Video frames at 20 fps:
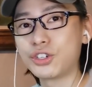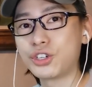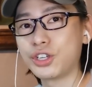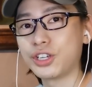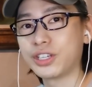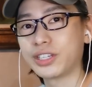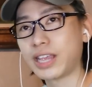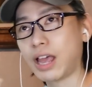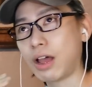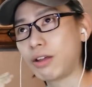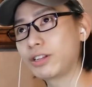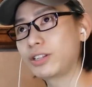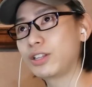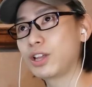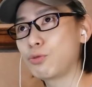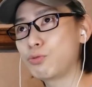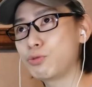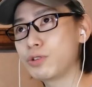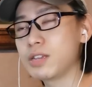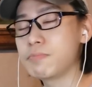she
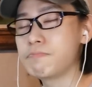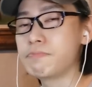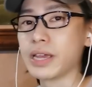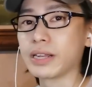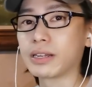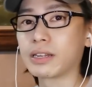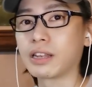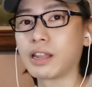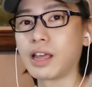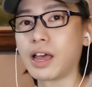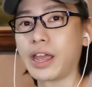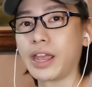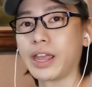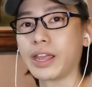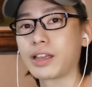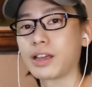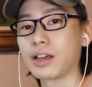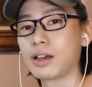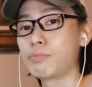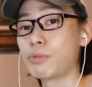sounded a wee bit
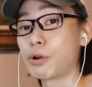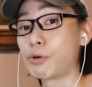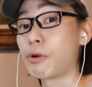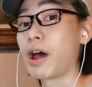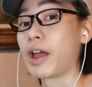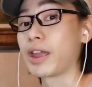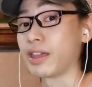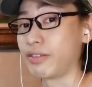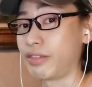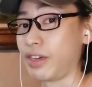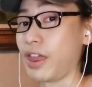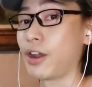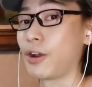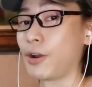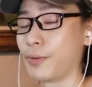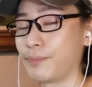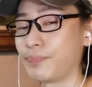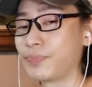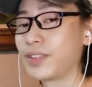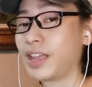like Mariah
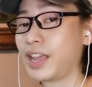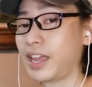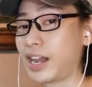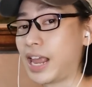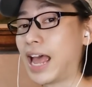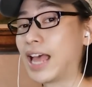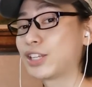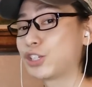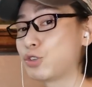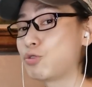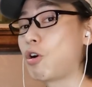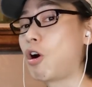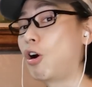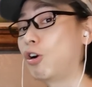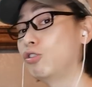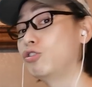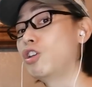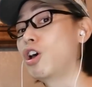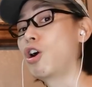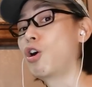there. And as you
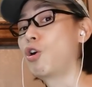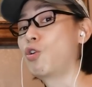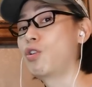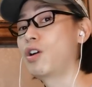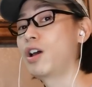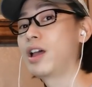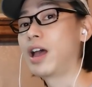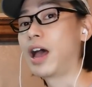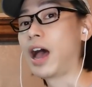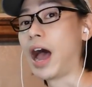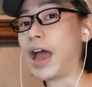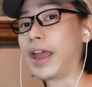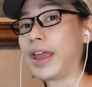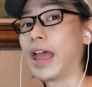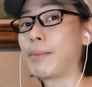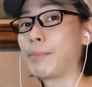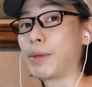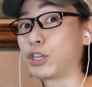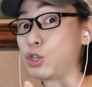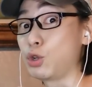all know, I
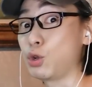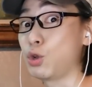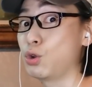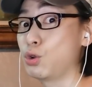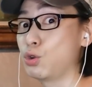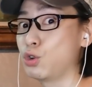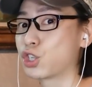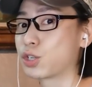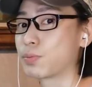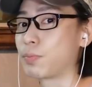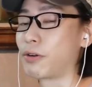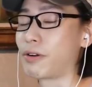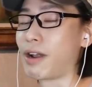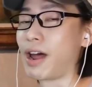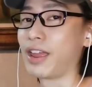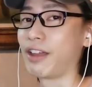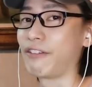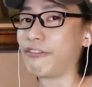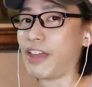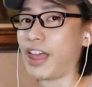am a huge
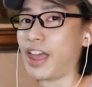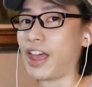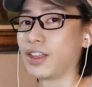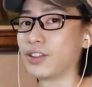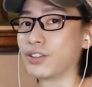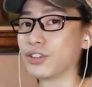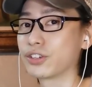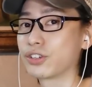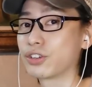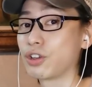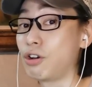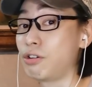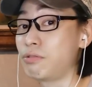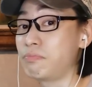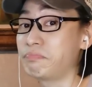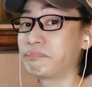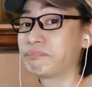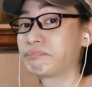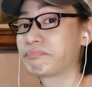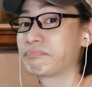Mariah fan,
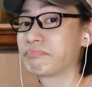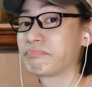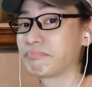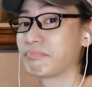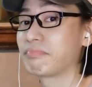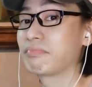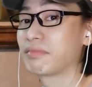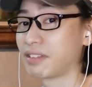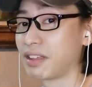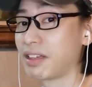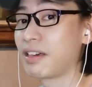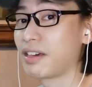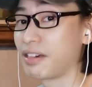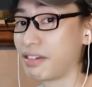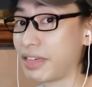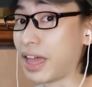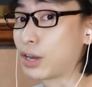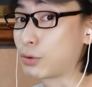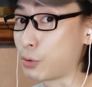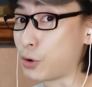so
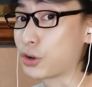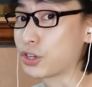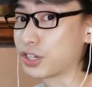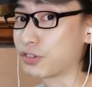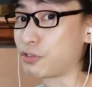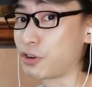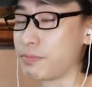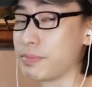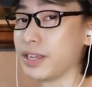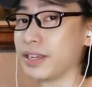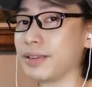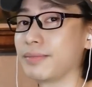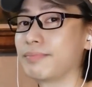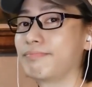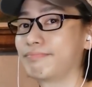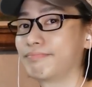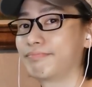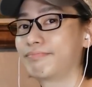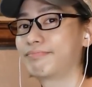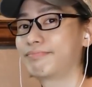that works for me.
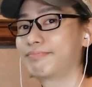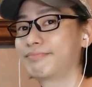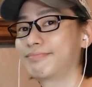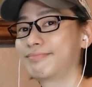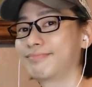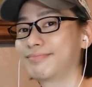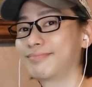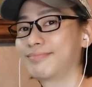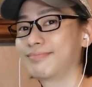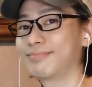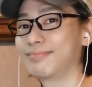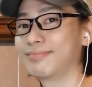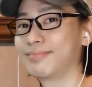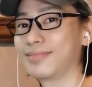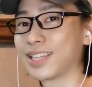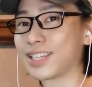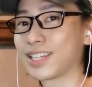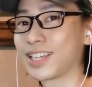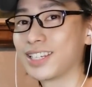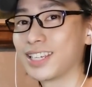
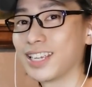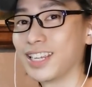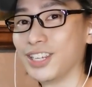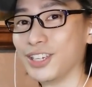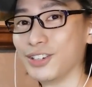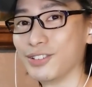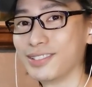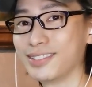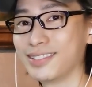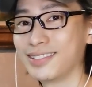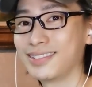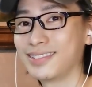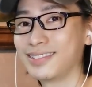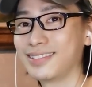Let's continue.